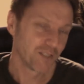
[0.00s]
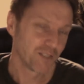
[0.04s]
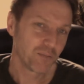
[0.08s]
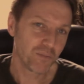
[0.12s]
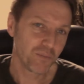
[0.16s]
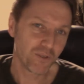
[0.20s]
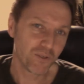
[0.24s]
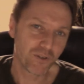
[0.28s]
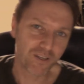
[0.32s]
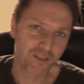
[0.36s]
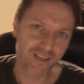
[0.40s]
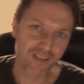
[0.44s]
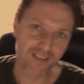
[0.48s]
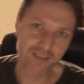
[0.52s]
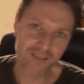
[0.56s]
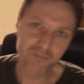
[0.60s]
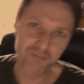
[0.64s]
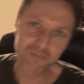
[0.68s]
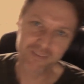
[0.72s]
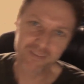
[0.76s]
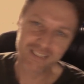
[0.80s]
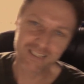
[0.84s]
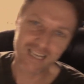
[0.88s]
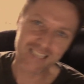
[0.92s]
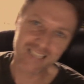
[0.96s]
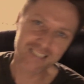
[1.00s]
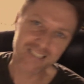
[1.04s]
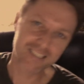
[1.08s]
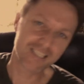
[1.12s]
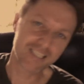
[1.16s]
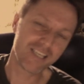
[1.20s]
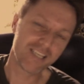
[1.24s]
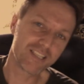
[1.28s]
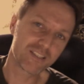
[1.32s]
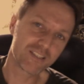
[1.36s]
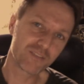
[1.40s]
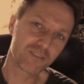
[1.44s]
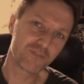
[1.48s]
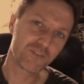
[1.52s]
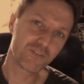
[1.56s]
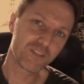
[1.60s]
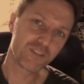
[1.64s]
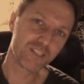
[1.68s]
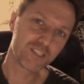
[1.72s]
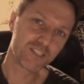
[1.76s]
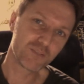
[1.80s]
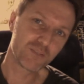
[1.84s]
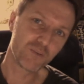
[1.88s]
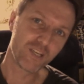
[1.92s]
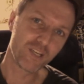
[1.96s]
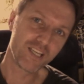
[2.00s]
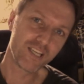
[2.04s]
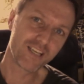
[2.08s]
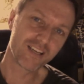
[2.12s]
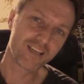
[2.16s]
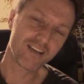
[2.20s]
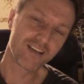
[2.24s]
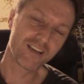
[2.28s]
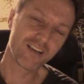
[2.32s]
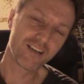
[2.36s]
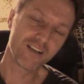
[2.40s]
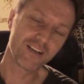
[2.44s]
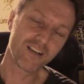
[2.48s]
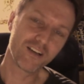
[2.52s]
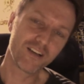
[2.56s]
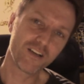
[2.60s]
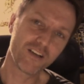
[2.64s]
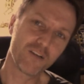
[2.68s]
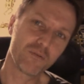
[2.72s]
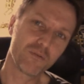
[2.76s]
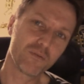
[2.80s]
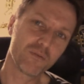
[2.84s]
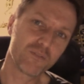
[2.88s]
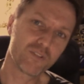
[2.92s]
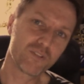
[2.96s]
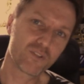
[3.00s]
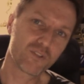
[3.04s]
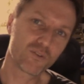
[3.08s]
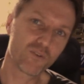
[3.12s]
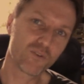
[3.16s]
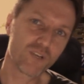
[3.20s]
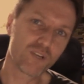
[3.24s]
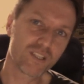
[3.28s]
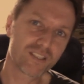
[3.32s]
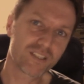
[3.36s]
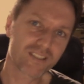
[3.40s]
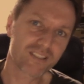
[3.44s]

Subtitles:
But look, that's it for this week. I hope you've enjoyed